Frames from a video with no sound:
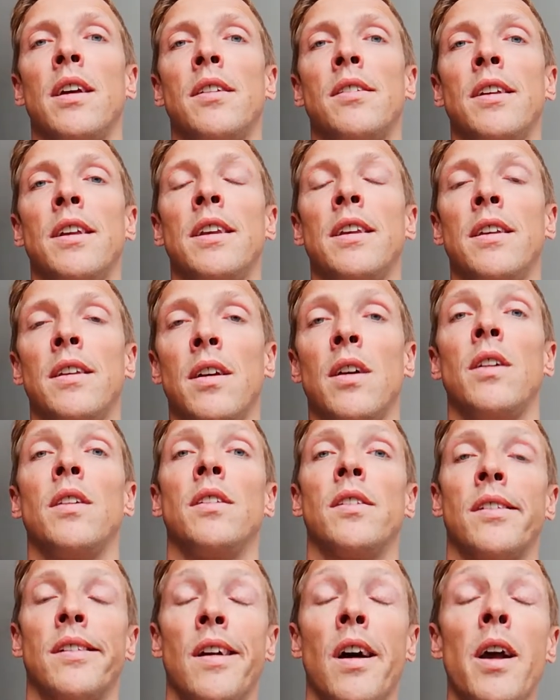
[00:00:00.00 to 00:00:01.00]
in on
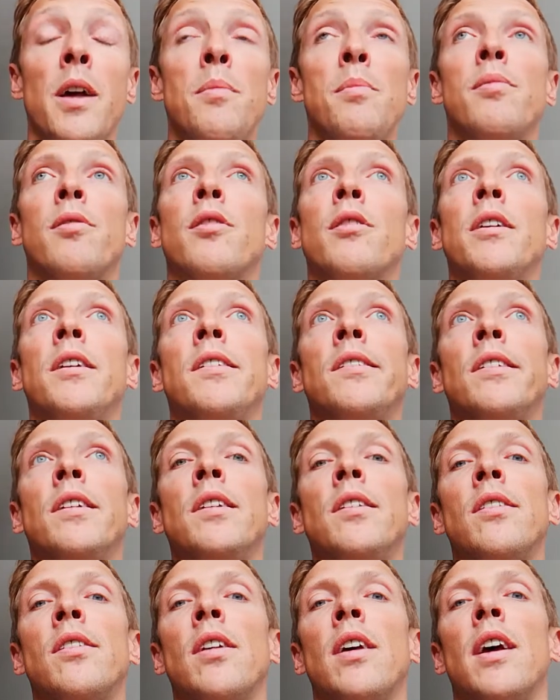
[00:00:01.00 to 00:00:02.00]
Skype, for
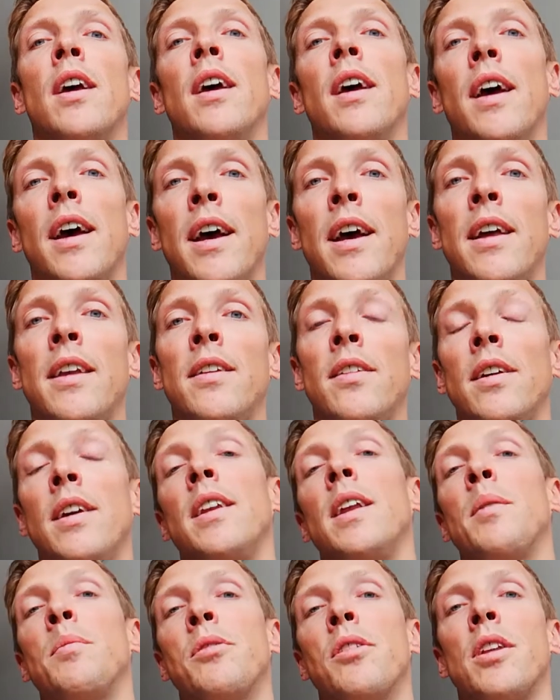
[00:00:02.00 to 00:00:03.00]
instance, and
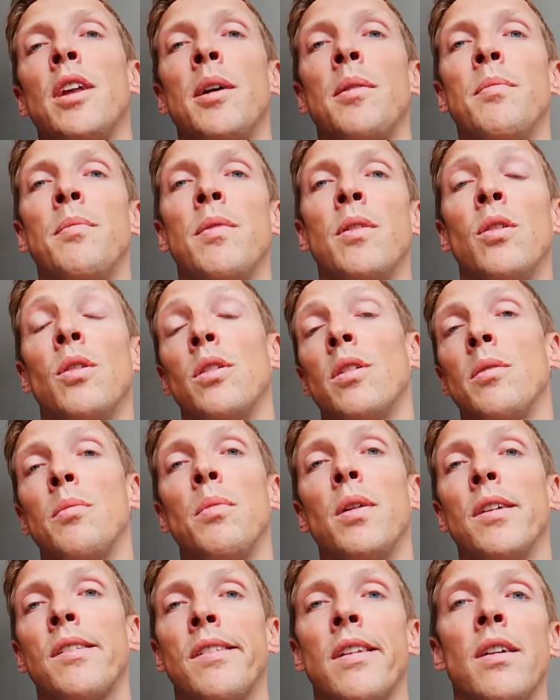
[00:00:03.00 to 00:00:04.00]
in Amsterdam or
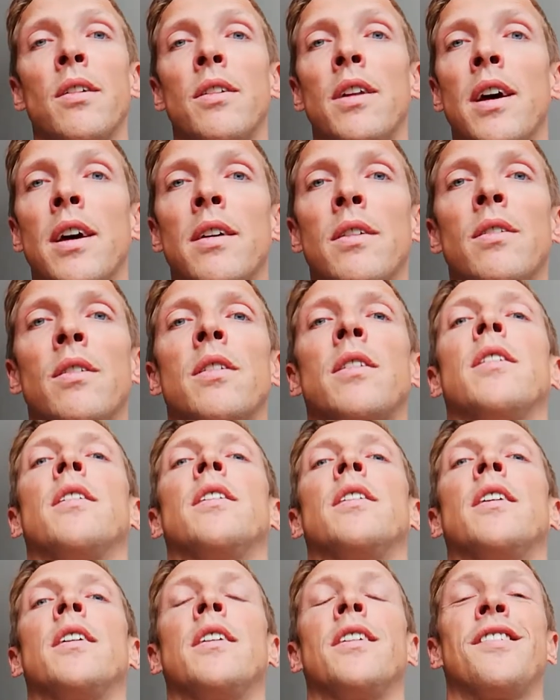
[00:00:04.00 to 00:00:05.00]
Barcelona or
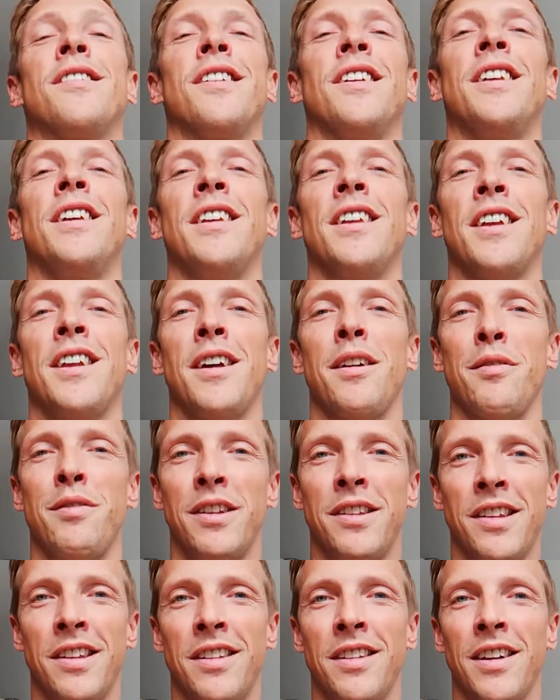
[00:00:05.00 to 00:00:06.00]
another city that I
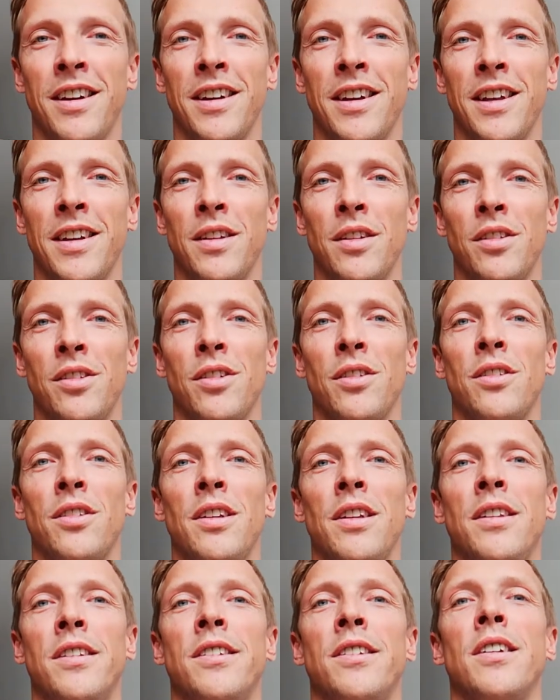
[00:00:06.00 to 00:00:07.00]
visit, I can also
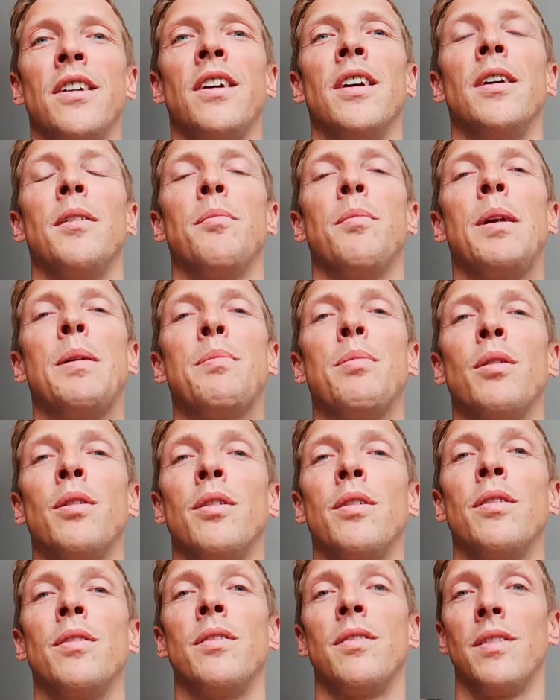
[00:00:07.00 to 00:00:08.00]
teach
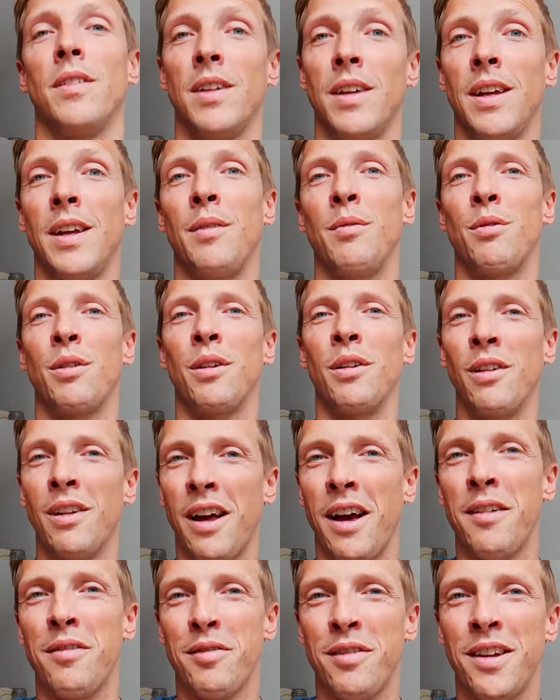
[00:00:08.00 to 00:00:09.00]
people in real
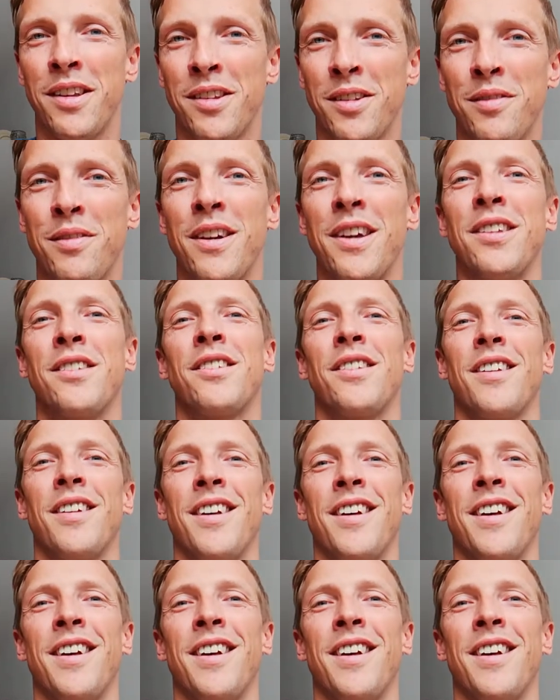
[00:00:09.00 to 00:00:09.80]
life, face to face,